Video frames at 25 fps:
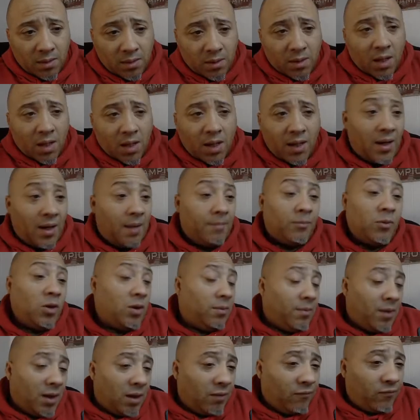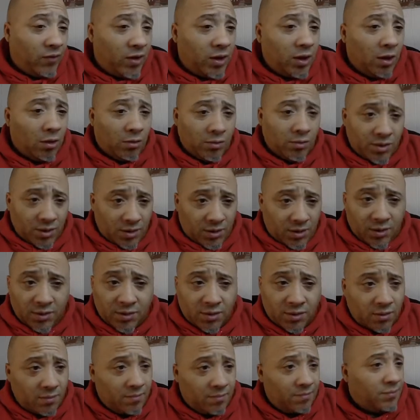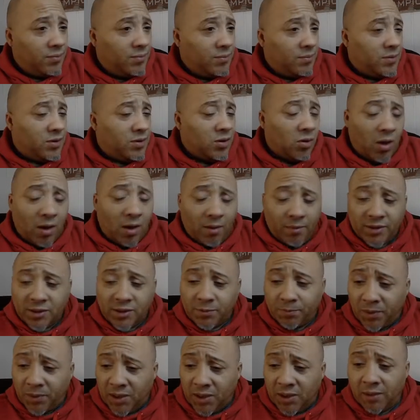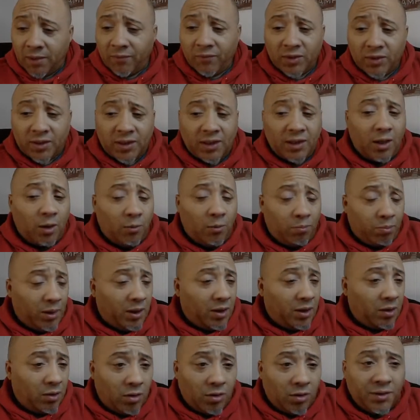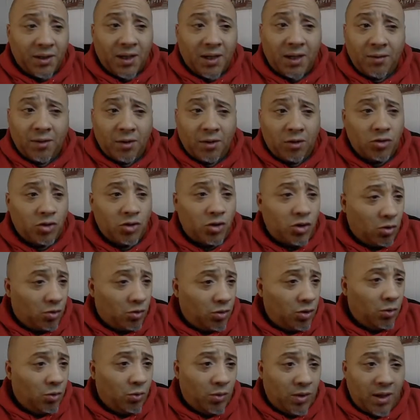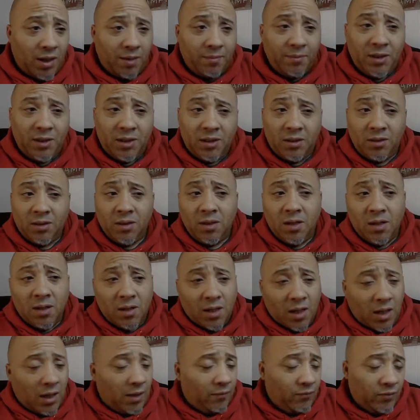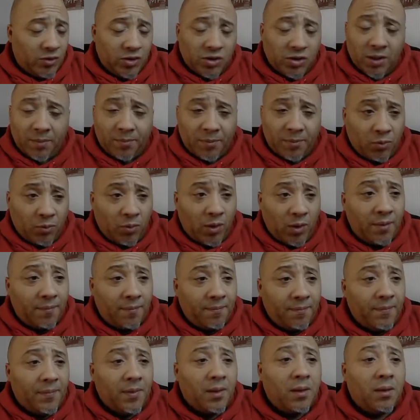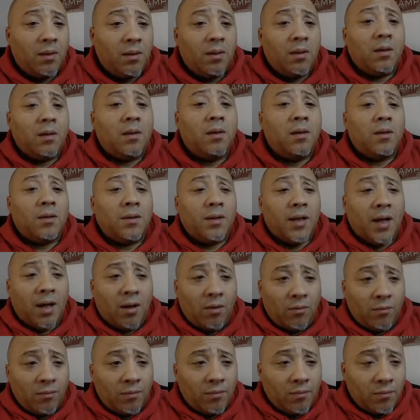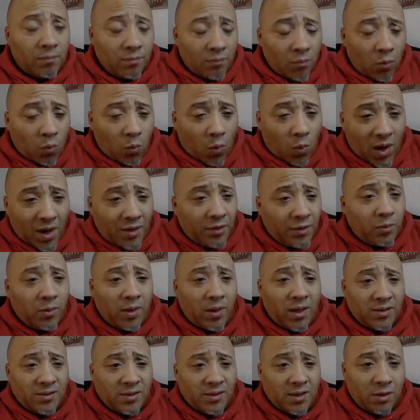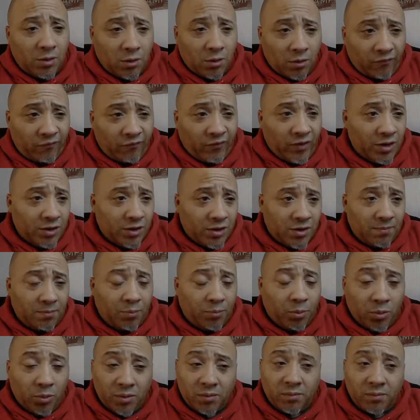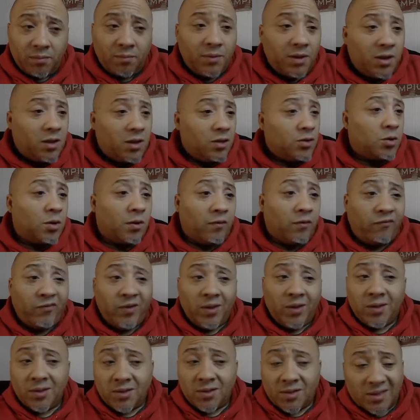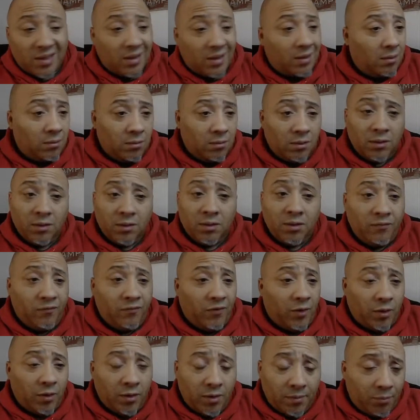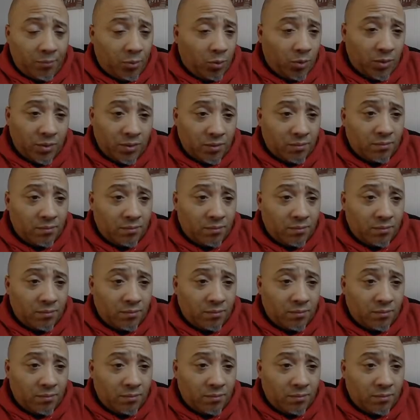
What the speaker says: And I'm going to make a video to this. So I'll explain everything. I'll break it all down. I'll show you what I mean every step of the way. Now, why do I say your fit is important? Because your fit is singularly very important.